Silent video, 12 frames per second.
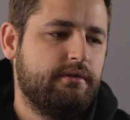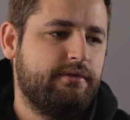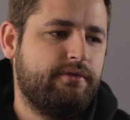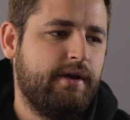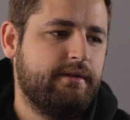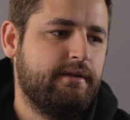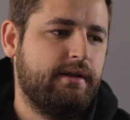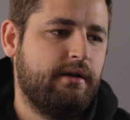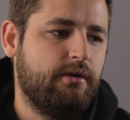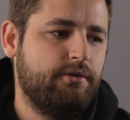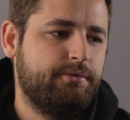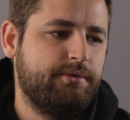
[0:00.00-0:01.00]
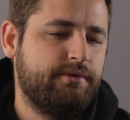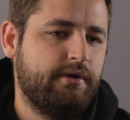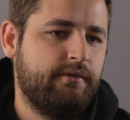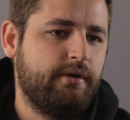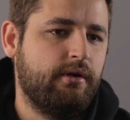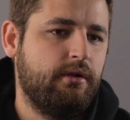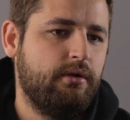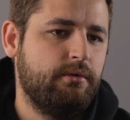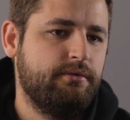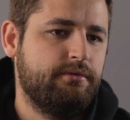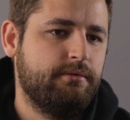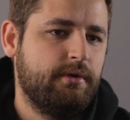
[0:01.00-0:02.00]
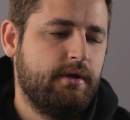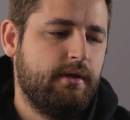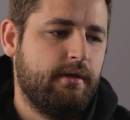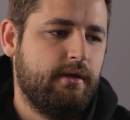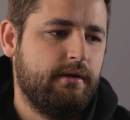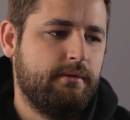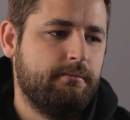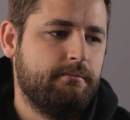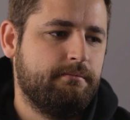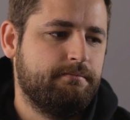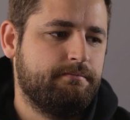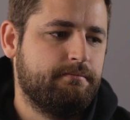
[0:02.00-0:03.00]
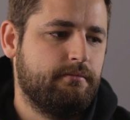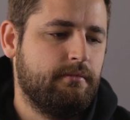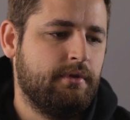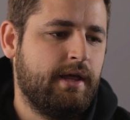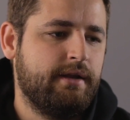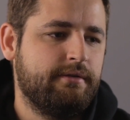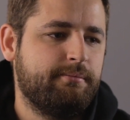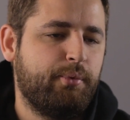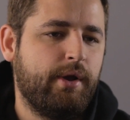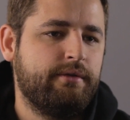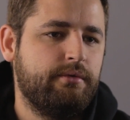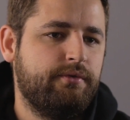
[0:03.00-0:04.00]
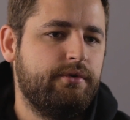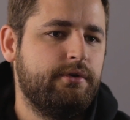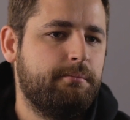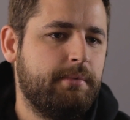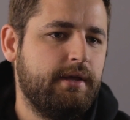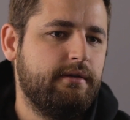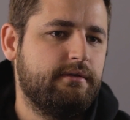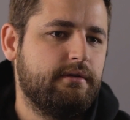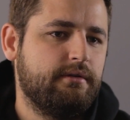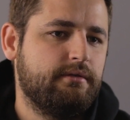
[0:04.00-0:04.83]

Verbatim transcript: The fact that the countries are very close and let us practice with good things,